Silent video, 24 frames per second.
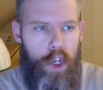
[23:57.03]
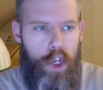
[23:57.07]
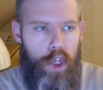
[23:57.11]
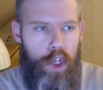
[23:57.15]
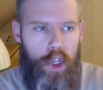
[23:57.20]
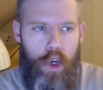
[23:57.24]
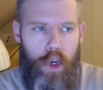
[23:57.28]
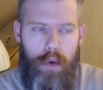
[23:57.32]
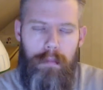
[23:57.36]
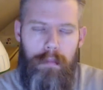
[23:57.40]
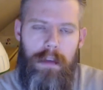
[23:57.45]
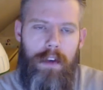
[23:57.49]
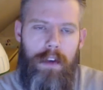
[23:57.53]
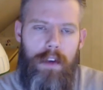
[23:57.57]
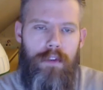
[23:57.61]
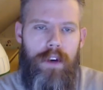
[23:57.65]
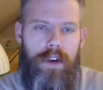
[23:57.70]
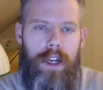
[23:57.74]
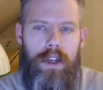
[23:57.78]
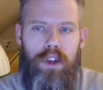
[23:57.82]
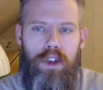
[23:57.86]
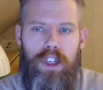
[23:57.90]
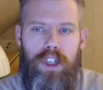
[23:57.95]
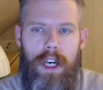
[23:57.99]
Don't be
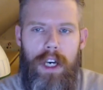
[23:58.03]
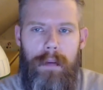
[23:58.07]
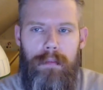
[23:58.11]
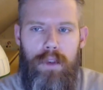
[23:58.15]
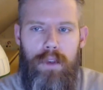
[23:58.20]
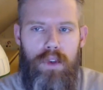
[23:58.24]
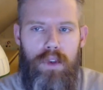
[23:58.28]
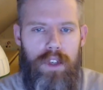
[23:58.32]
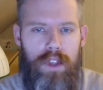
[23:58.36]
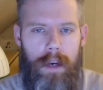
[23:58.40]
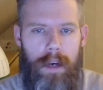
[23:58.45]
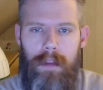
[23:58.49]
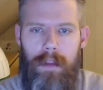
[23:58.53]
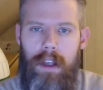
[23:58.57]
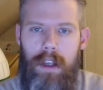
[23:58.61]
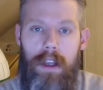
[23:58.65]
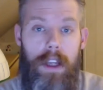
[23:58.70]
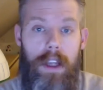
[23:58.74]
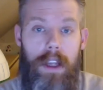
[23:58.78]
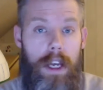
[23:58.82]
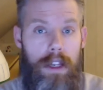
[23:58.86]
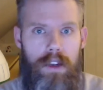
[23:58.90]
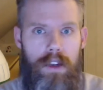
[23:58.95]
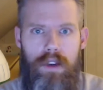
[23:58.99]
afraid to jump to something
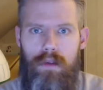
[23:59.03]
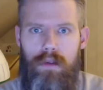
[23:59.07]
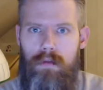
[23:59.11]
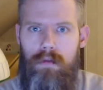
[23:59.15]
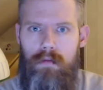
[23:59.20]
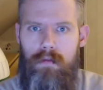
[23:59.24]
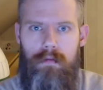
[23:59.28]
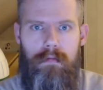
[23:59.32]
that you